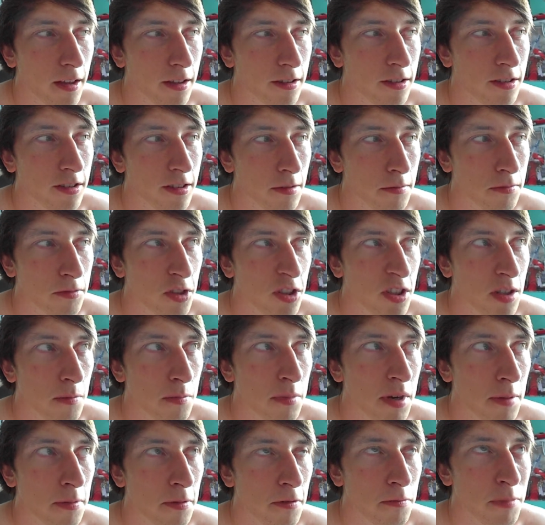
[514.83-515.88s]
just a, just a
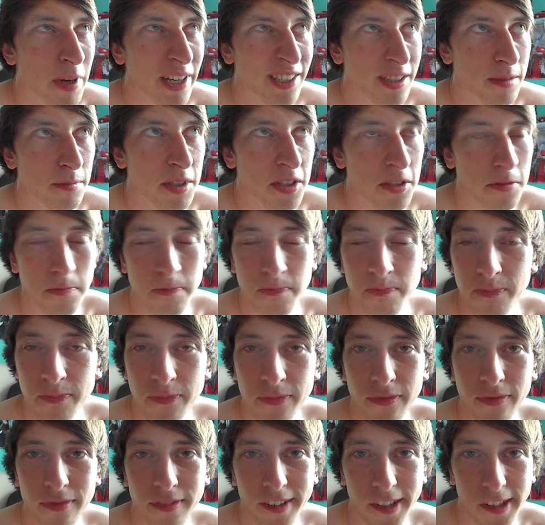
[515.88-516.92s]
blip of pessimism
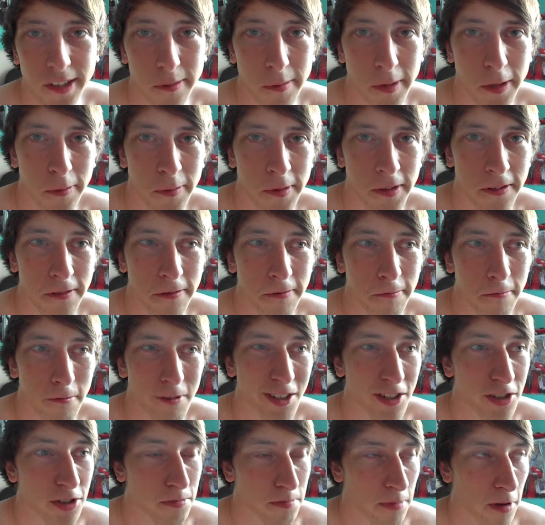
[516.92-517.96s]
at the moment,
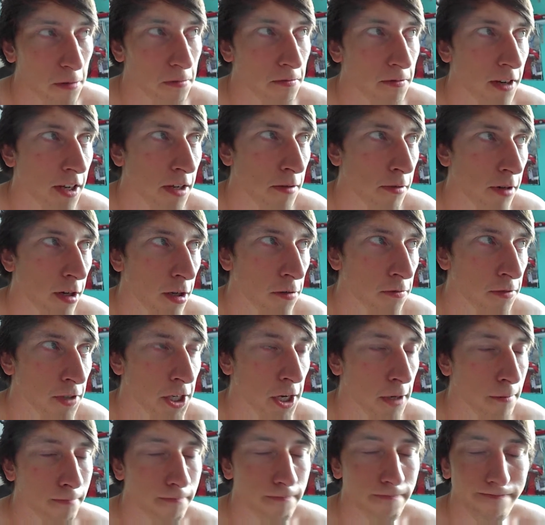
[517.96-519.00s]
which hopefully will
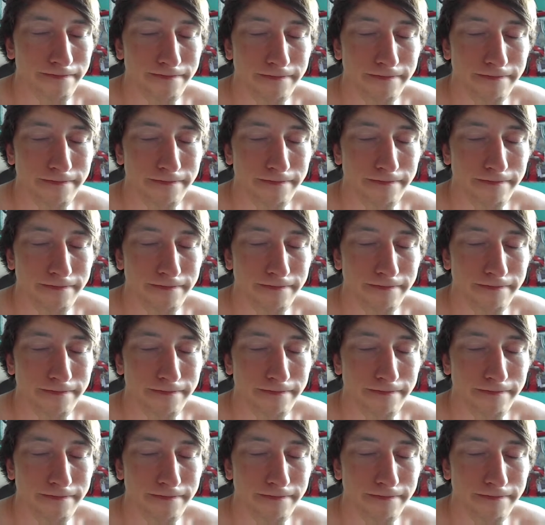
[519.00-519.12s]
overcome.